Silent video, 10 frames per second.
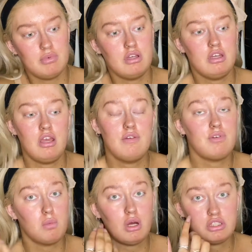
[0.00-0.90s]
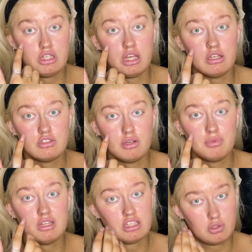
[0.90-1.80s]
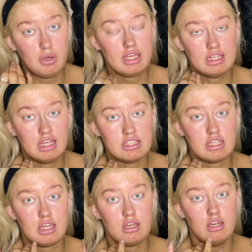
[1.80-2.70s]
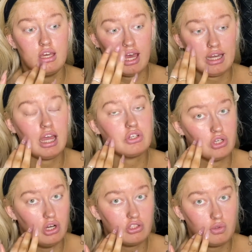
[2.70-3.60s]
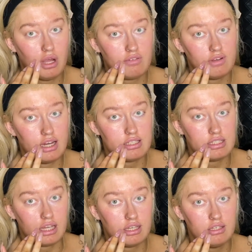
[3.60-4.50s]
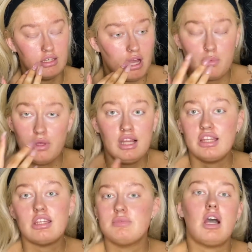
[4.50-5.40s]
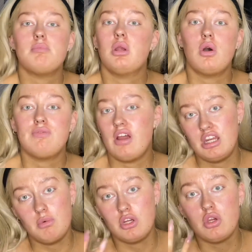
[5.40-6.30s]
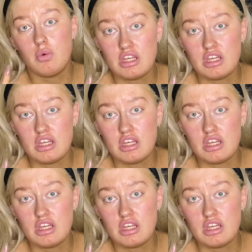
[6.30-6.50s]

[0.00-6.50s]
if you're wanting something that's quick and easy and actually looks quite realistic. I will link them down below for anyone who is